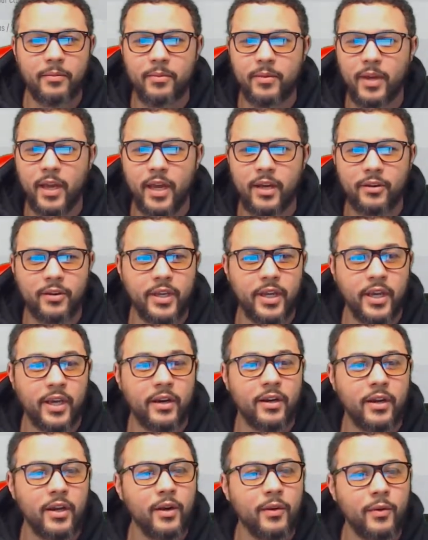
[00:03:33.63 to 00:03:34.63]
I don't care
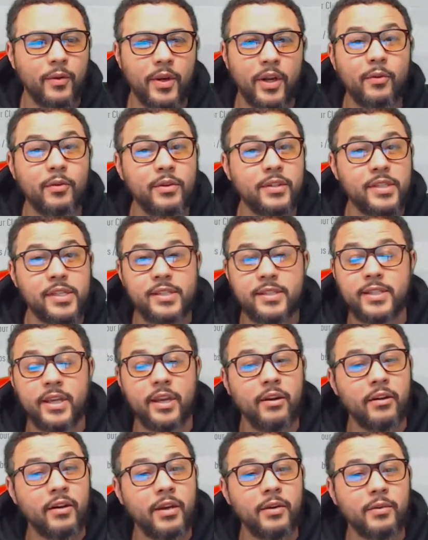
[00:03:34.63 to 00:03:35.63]
what anyone says.
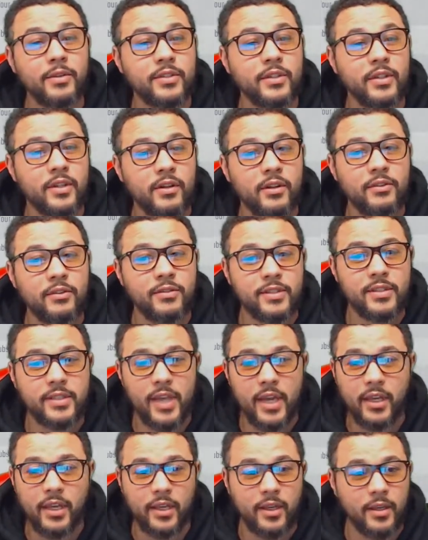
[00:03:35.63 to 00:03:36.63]
Thierry was a close
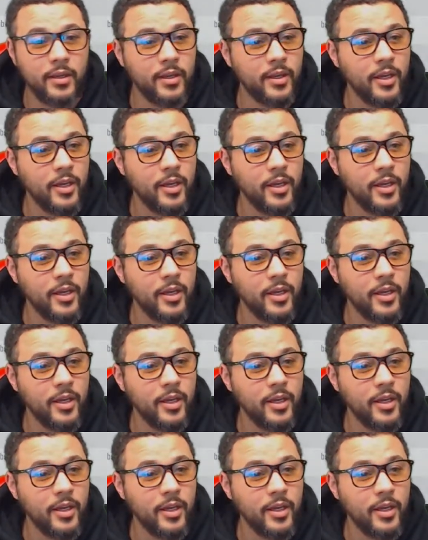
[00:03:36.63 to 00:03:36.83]
second,